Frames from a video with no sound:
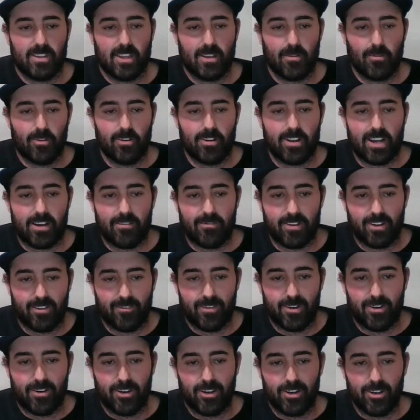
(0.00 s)
They weren't having a
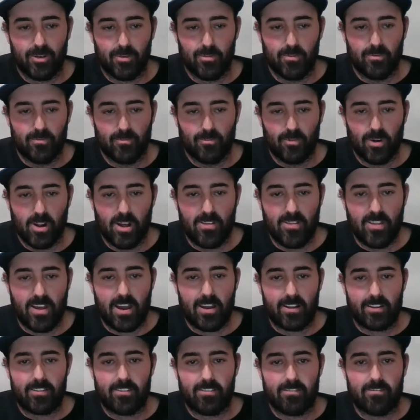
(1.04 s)
very good run
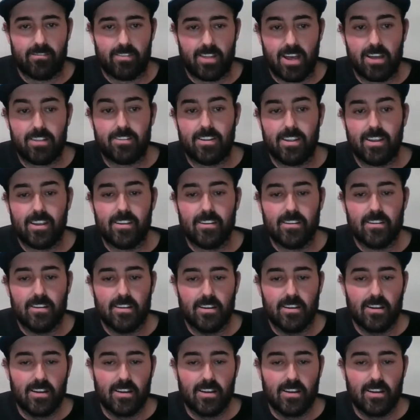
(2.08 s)
that day,